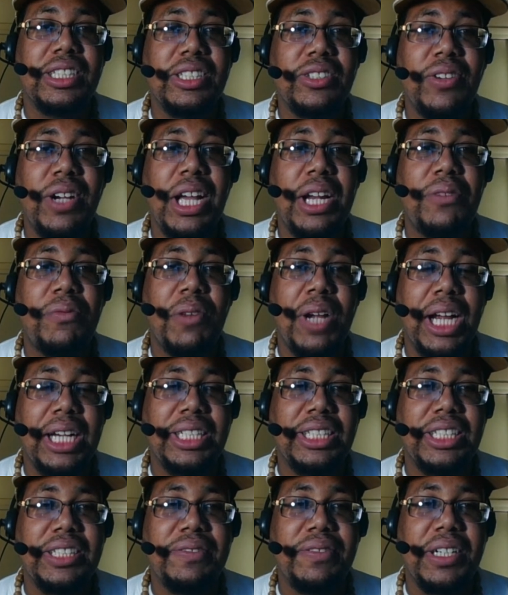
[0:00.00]
go ahead and react
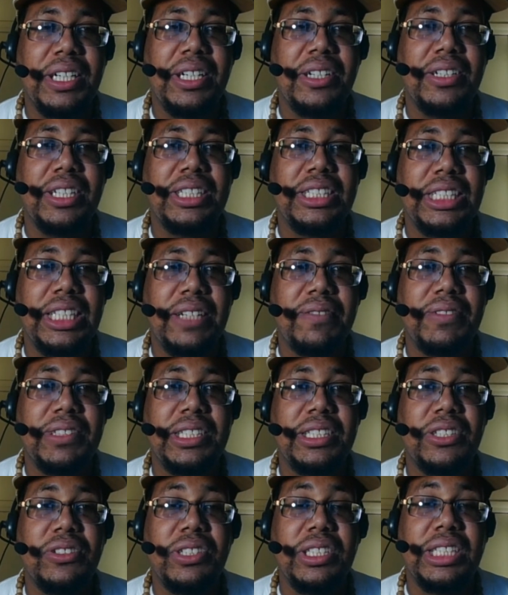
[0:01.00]
to this video. Let's see if it's
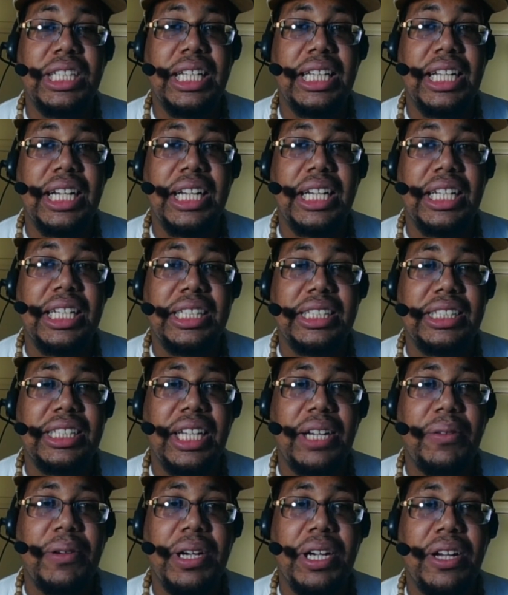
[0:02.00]
as good as I think it is.
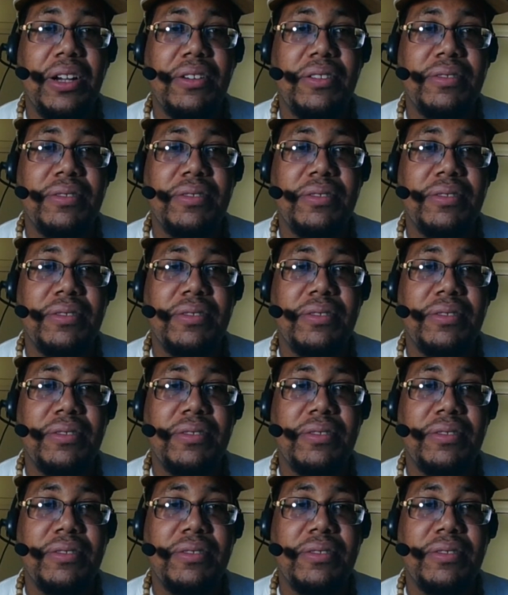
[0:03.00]
Here we go.